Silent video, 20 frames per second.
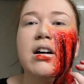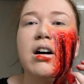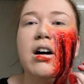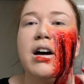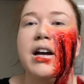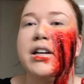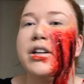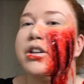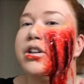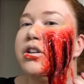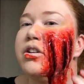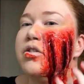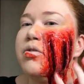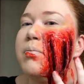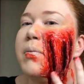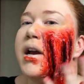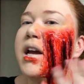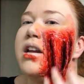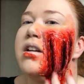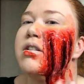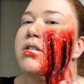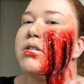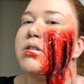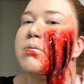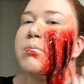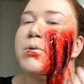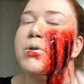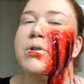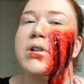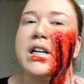I could have made it
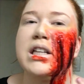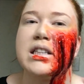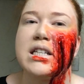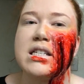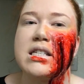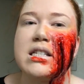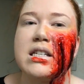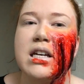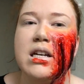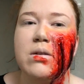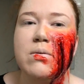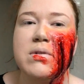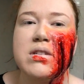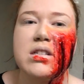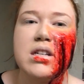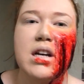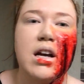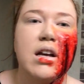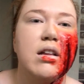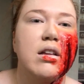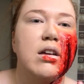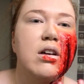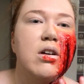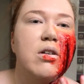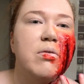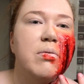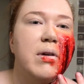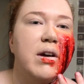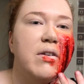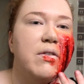look more like the skin was dangling
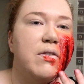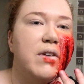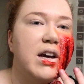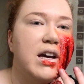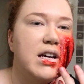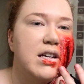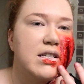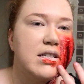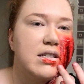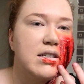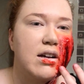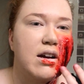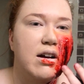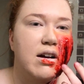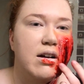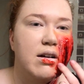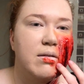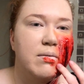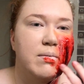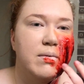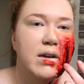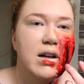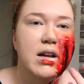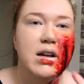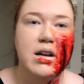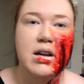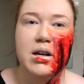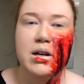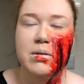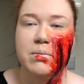off my face.
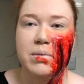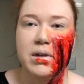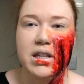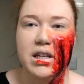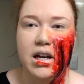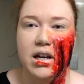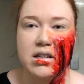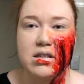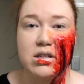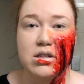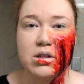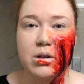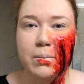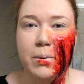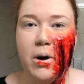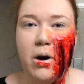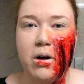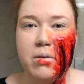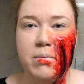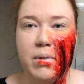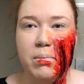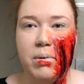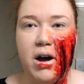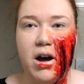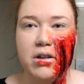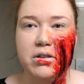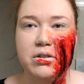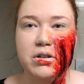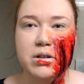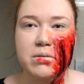But yeah, it's super hot in my
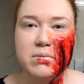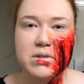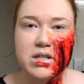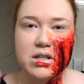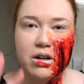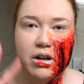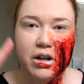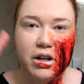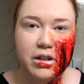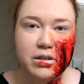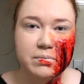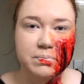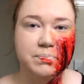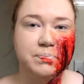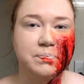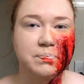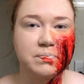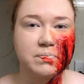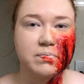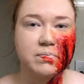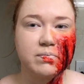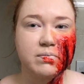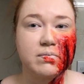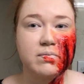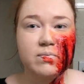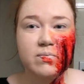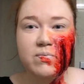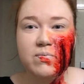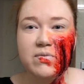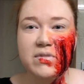bathroom, so
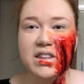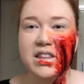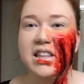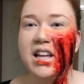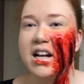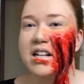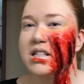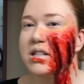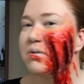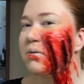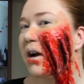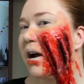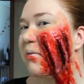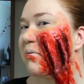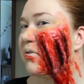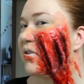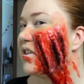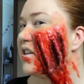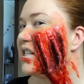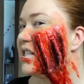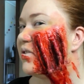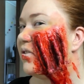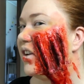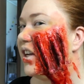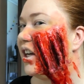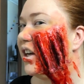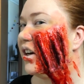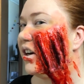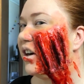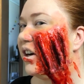that's a wrap for this
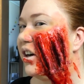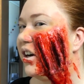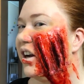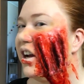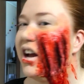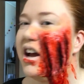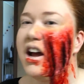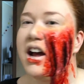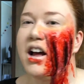video.